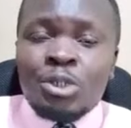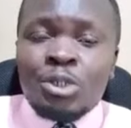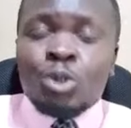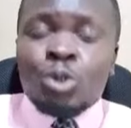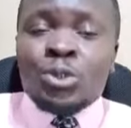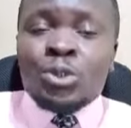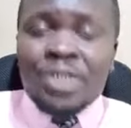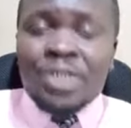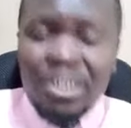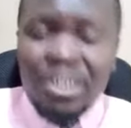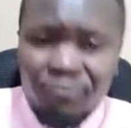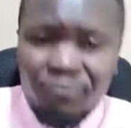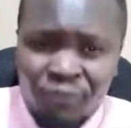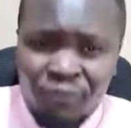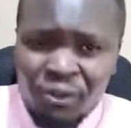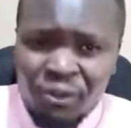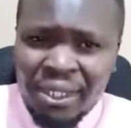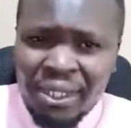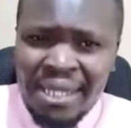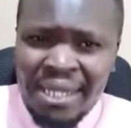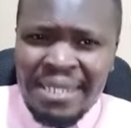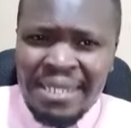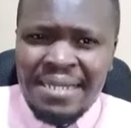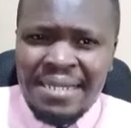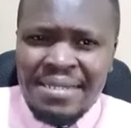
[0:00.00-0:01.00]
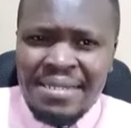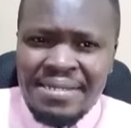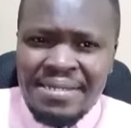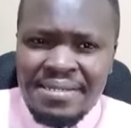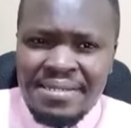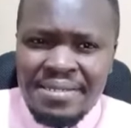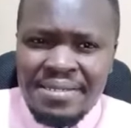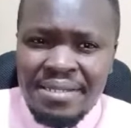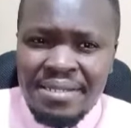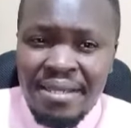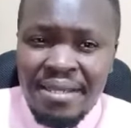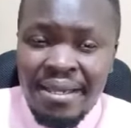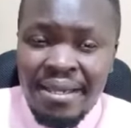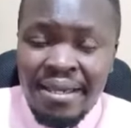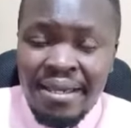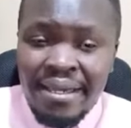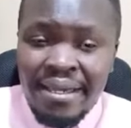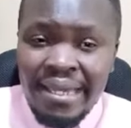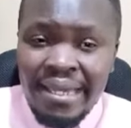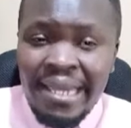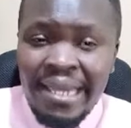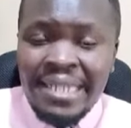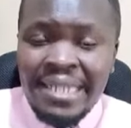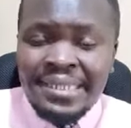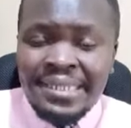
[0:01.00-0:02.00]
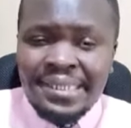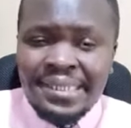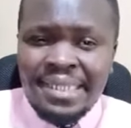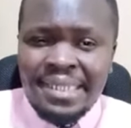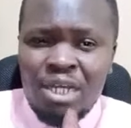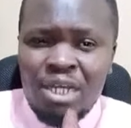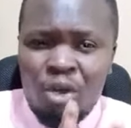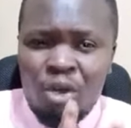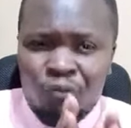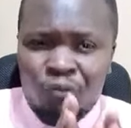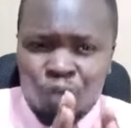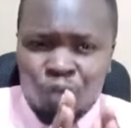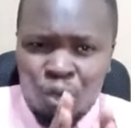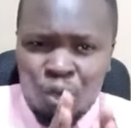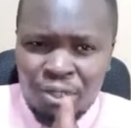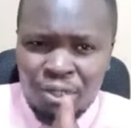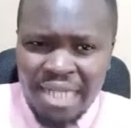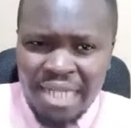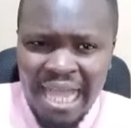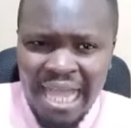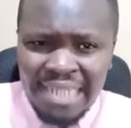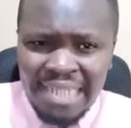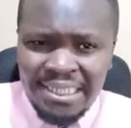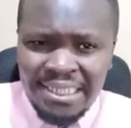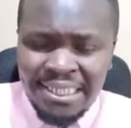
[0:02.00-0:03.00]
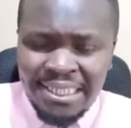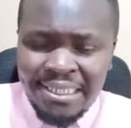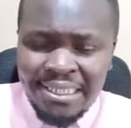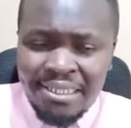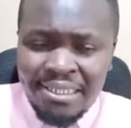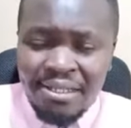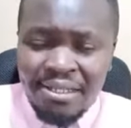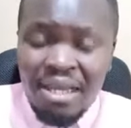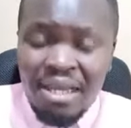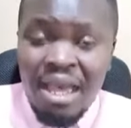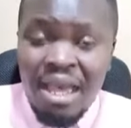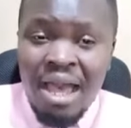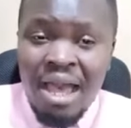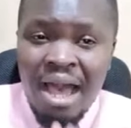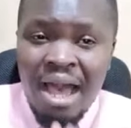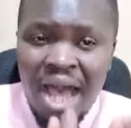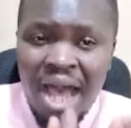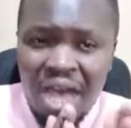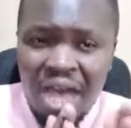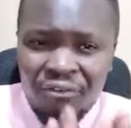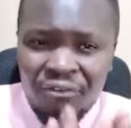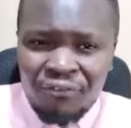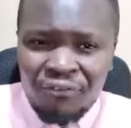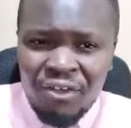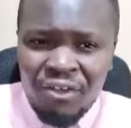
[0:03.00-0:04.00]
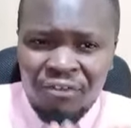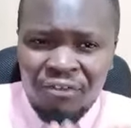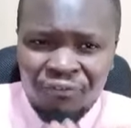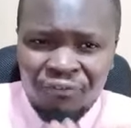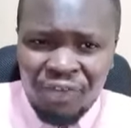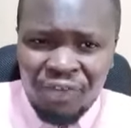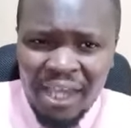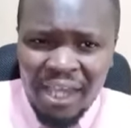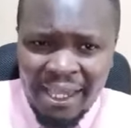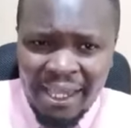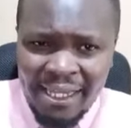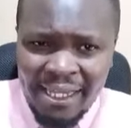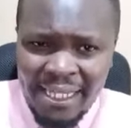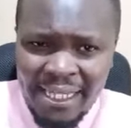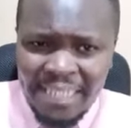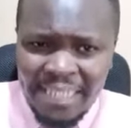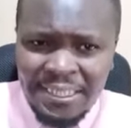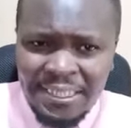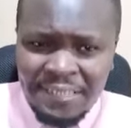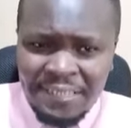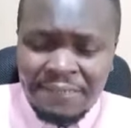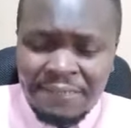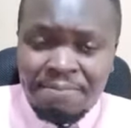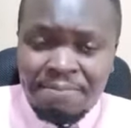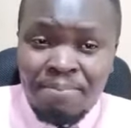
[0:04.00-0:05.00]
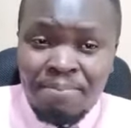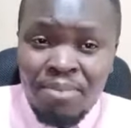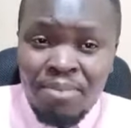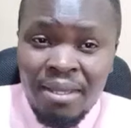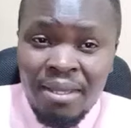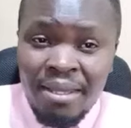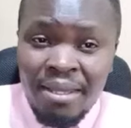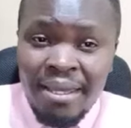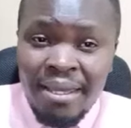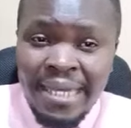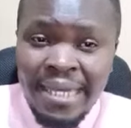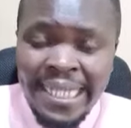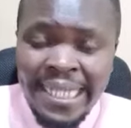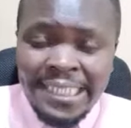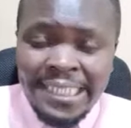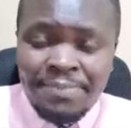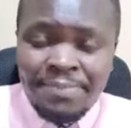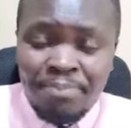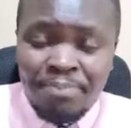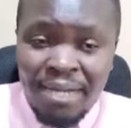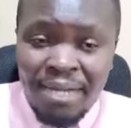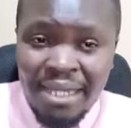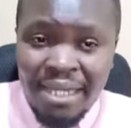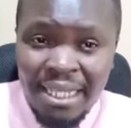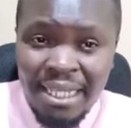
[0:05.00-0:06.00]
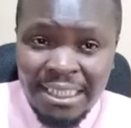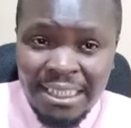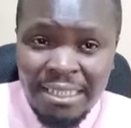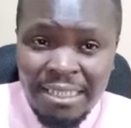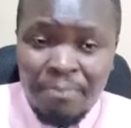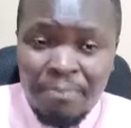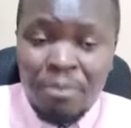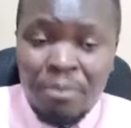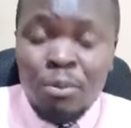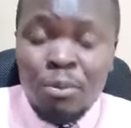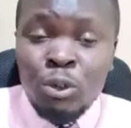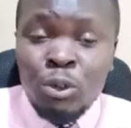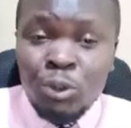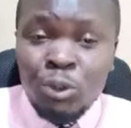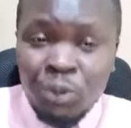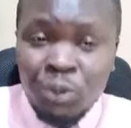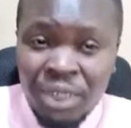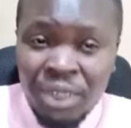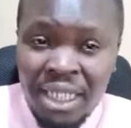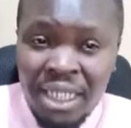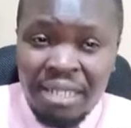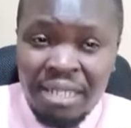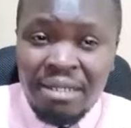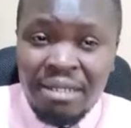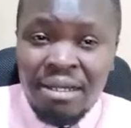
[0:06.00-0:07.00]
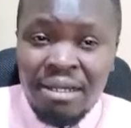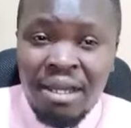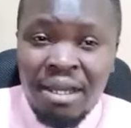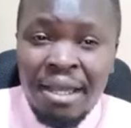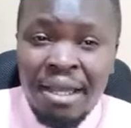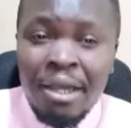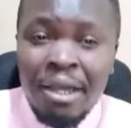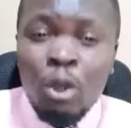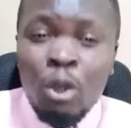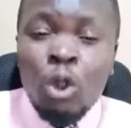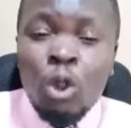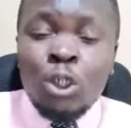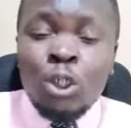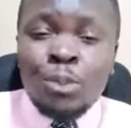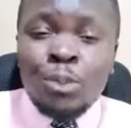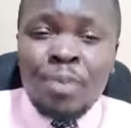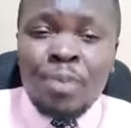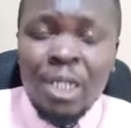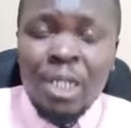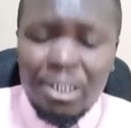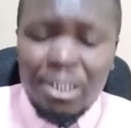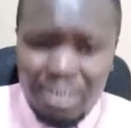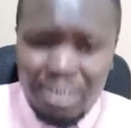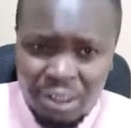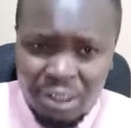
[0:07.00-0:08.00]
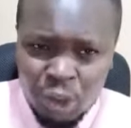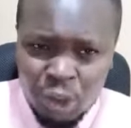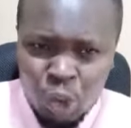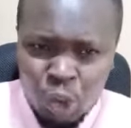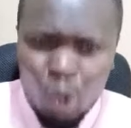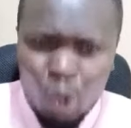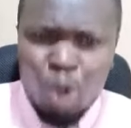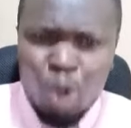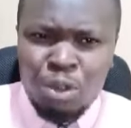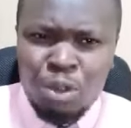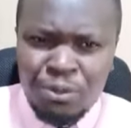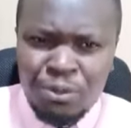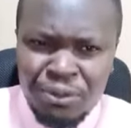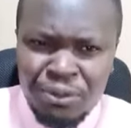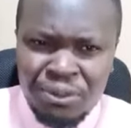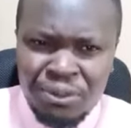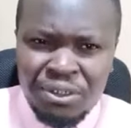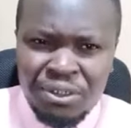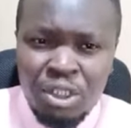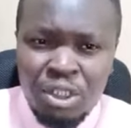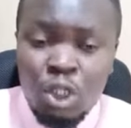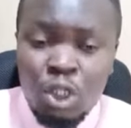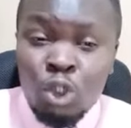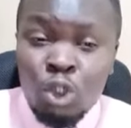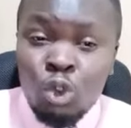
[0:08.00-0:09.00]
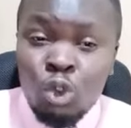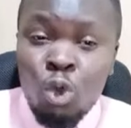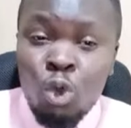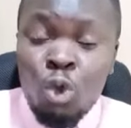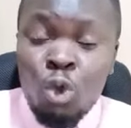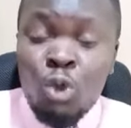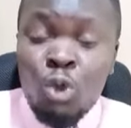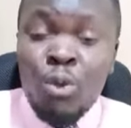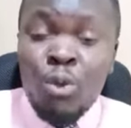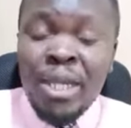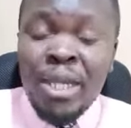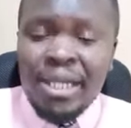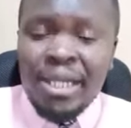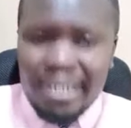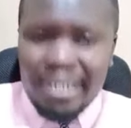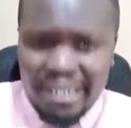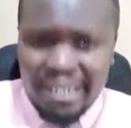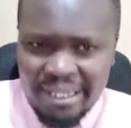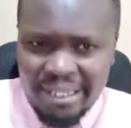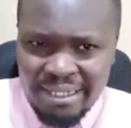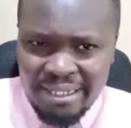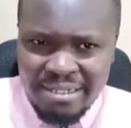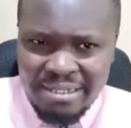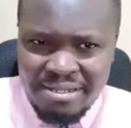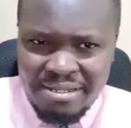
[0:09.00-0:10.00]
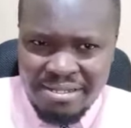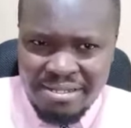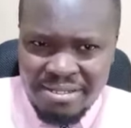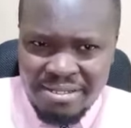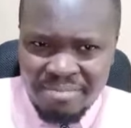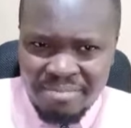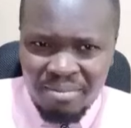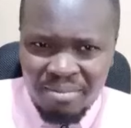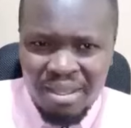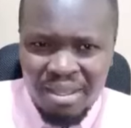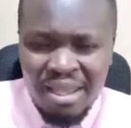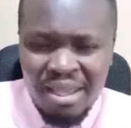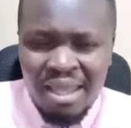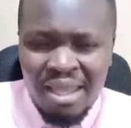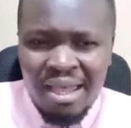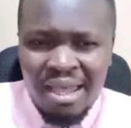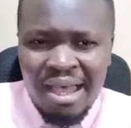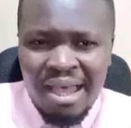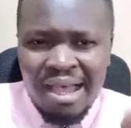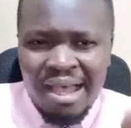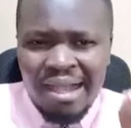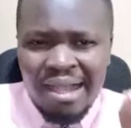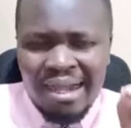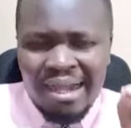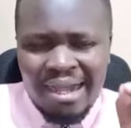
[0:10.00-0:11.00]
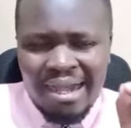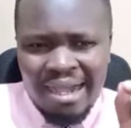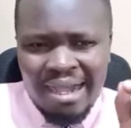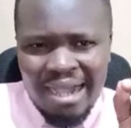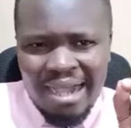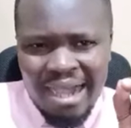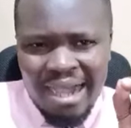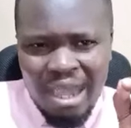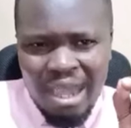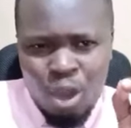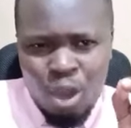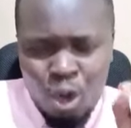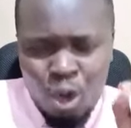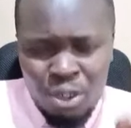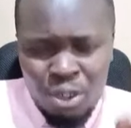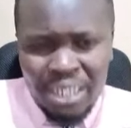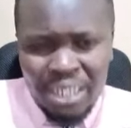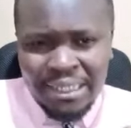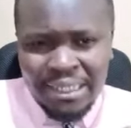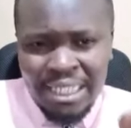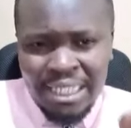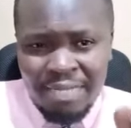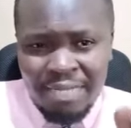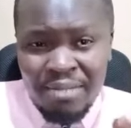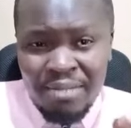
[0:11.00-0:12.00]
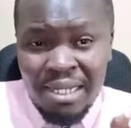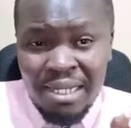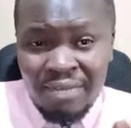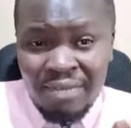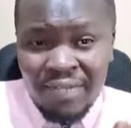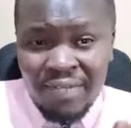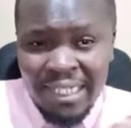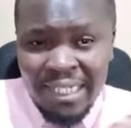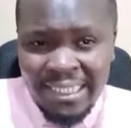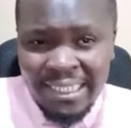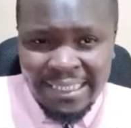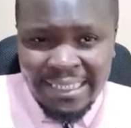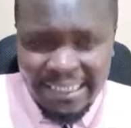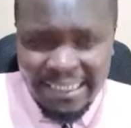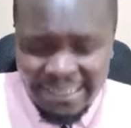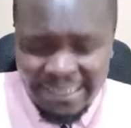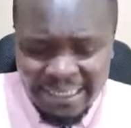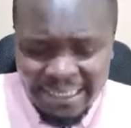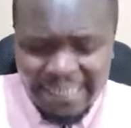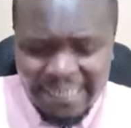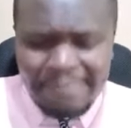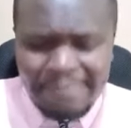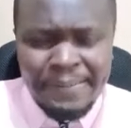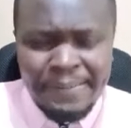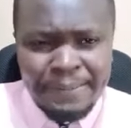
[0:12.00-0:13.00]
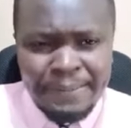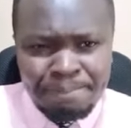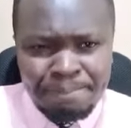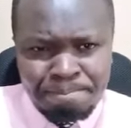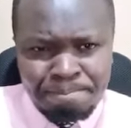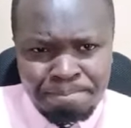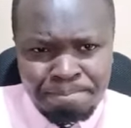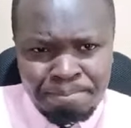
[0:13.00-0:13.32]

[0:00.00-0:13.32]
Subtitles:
to sing for Kenyans. Instead of conducting a free, fair election, he's bringing some people to sing gospel songs to hoodwink Kenyans. I honestly believe, ladies and gentlemen,